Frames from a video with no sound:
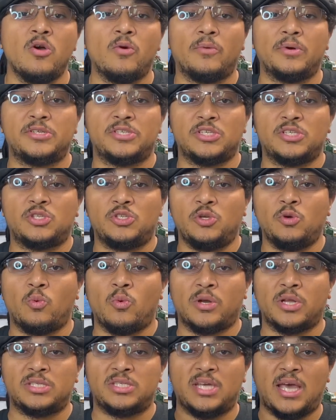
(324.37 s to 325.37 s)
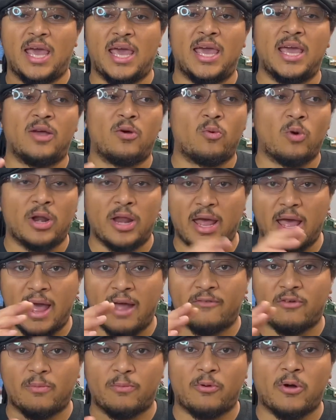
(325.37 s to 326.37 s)
which is you want to take
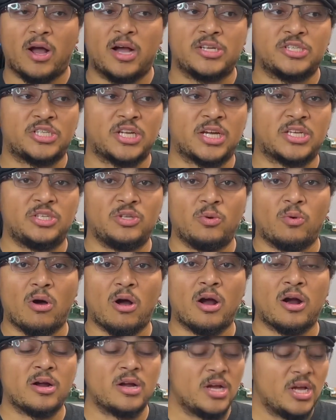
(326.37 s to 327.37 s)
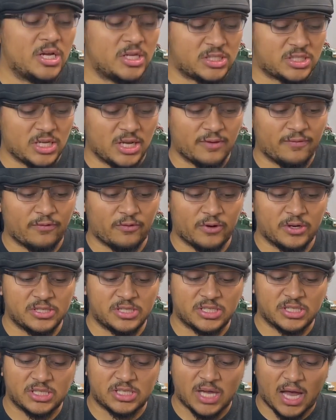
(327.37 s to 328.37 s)
whatever project you are. Say, for
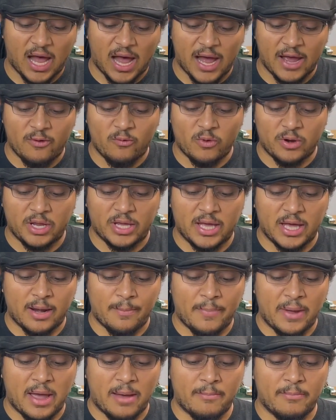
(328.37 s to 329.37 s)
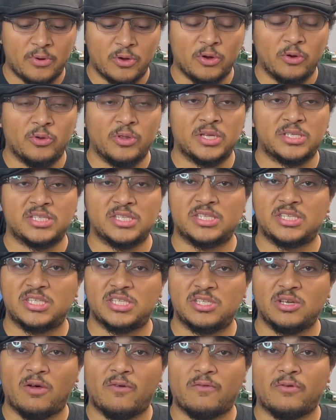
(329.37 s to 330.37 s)
instance, I want to get a bamboo that's as
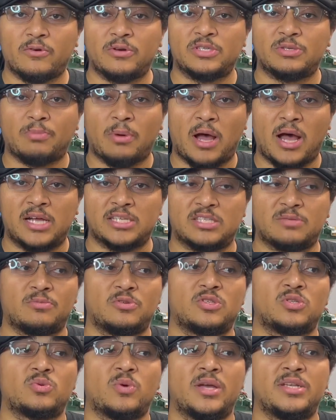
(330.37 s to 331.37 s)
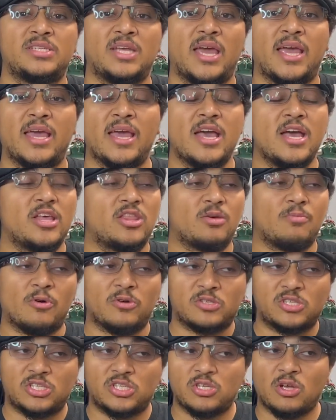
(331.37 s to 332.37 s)
silver as possible. So I take the
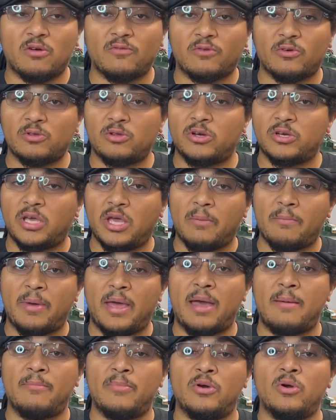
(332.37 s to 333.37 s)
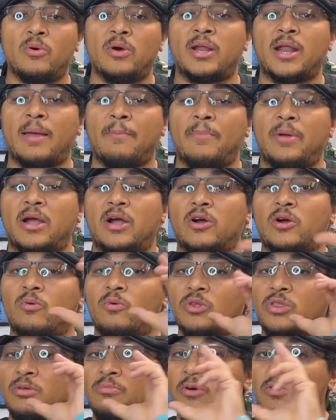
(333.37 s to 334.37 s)
most silver looking bamboo and I pair it
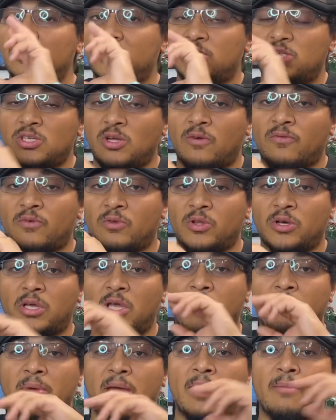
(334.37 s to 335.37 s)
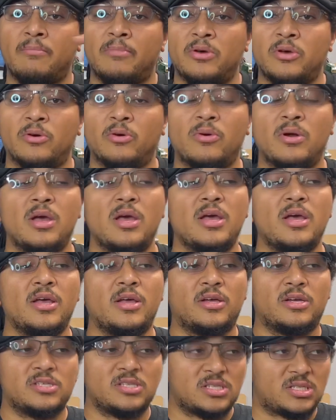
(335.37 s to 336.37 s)
with the most silver looking bamboo.
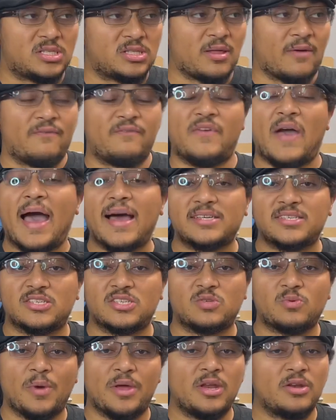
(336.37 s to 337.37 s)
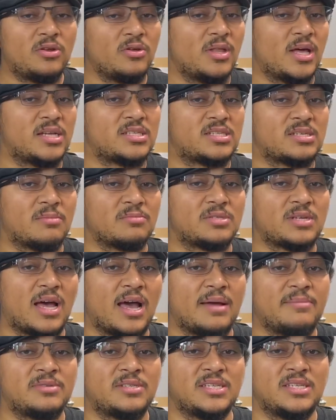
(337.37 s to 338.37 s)
So the fastest way to do that
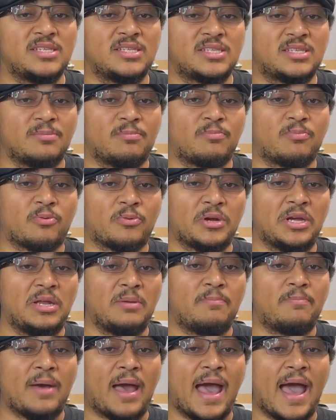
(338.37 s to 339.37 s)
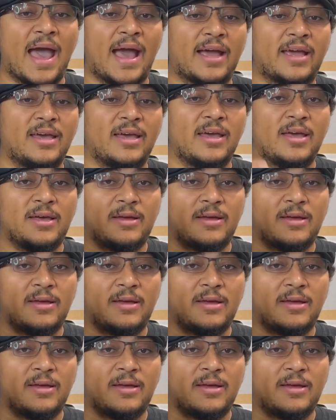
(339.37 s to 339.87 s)
sometimes is to breed back